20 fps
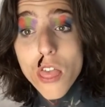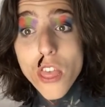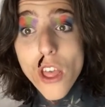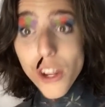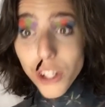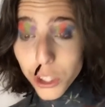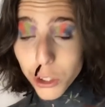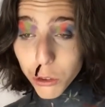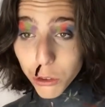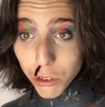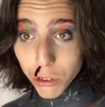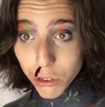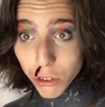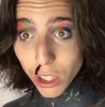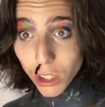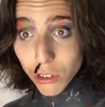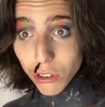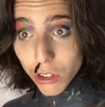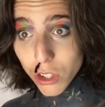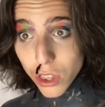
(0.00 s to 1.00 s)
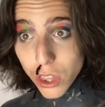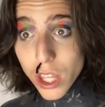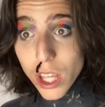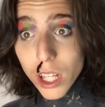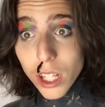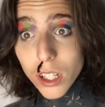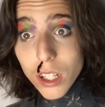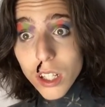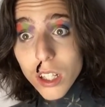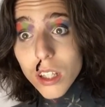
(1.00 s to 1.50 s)
the new Stranger
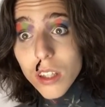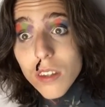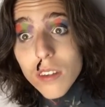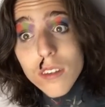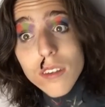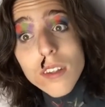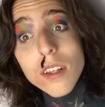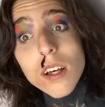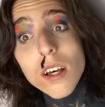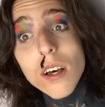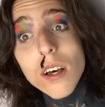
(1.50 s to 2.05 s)
Things